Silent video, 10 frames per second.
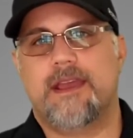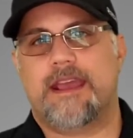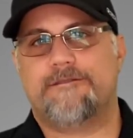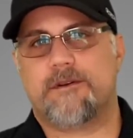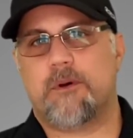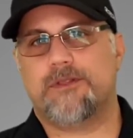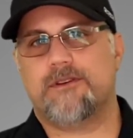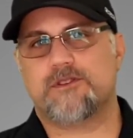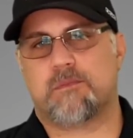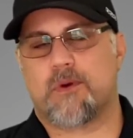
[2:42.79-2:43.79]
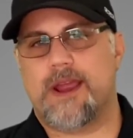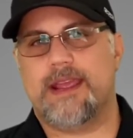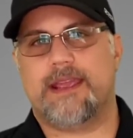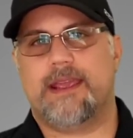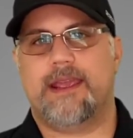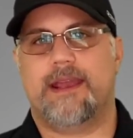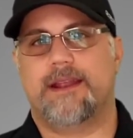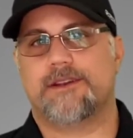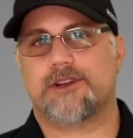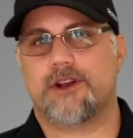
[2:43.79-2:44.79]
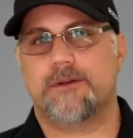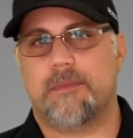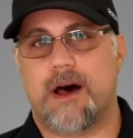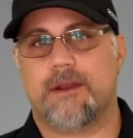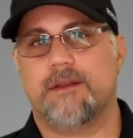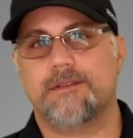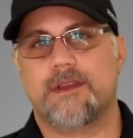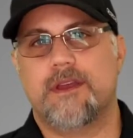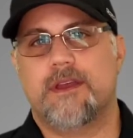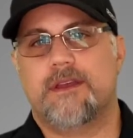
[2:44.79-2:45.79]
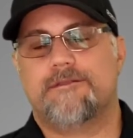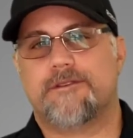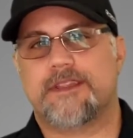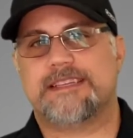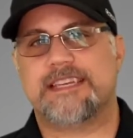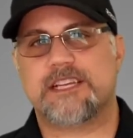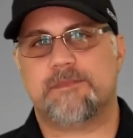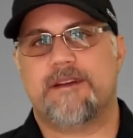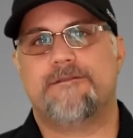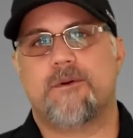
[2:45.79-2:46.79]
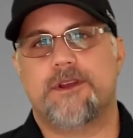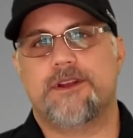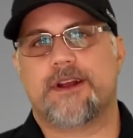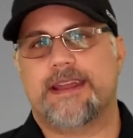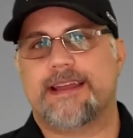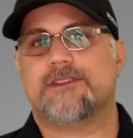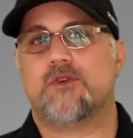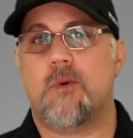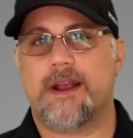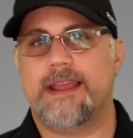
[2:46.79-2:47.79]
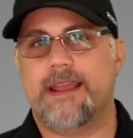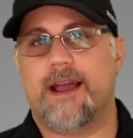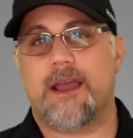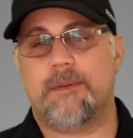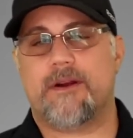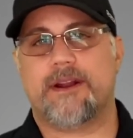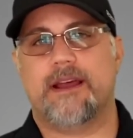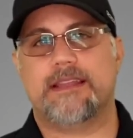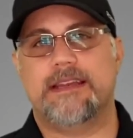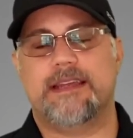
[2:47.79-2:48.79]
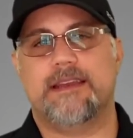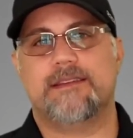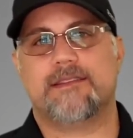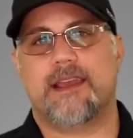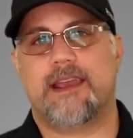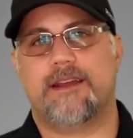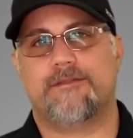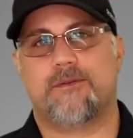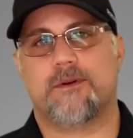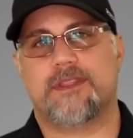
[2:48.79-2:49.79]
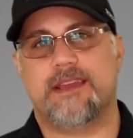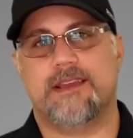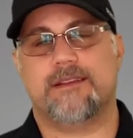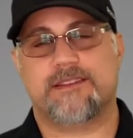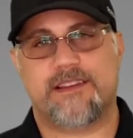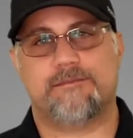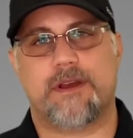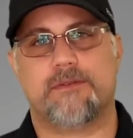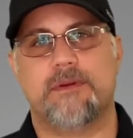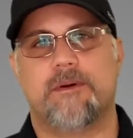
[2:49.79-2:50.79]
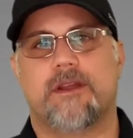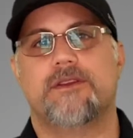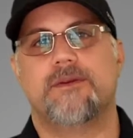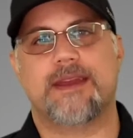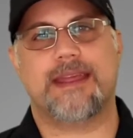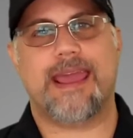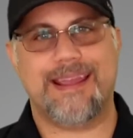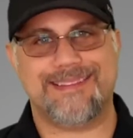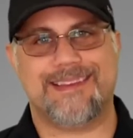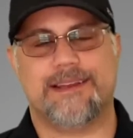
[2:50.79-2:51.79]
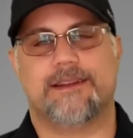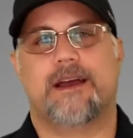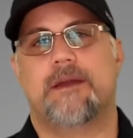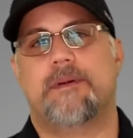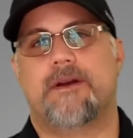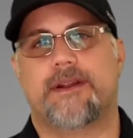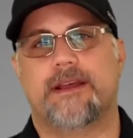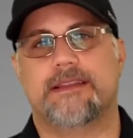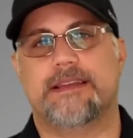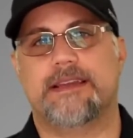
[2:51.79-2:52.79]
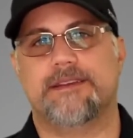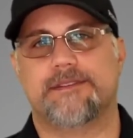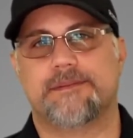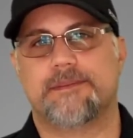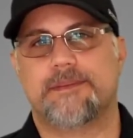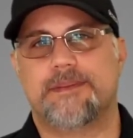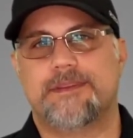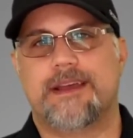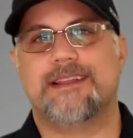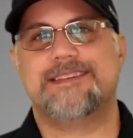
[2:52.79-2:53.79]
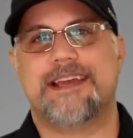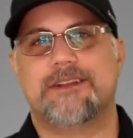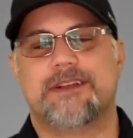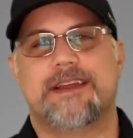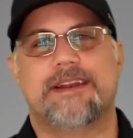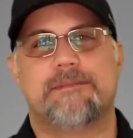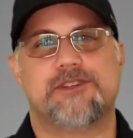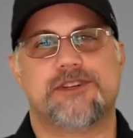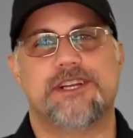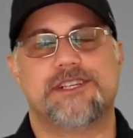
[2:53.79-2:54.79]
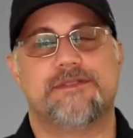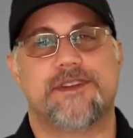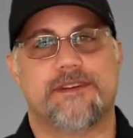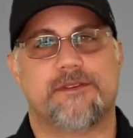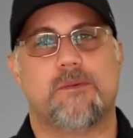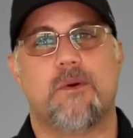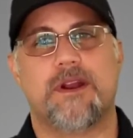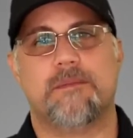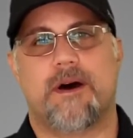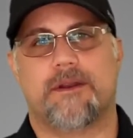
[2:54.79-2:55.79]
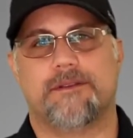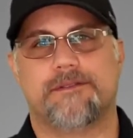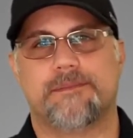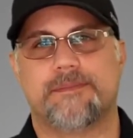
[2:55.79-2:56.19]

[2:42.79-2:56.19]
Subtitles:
And for both those brake and turn models, for the 6x4, you're going to get 20 high-powered LEDs, and for the 7x3 model, you get 18 high-powered LEDs. Now let's take a look at a demonstration of the different warning models.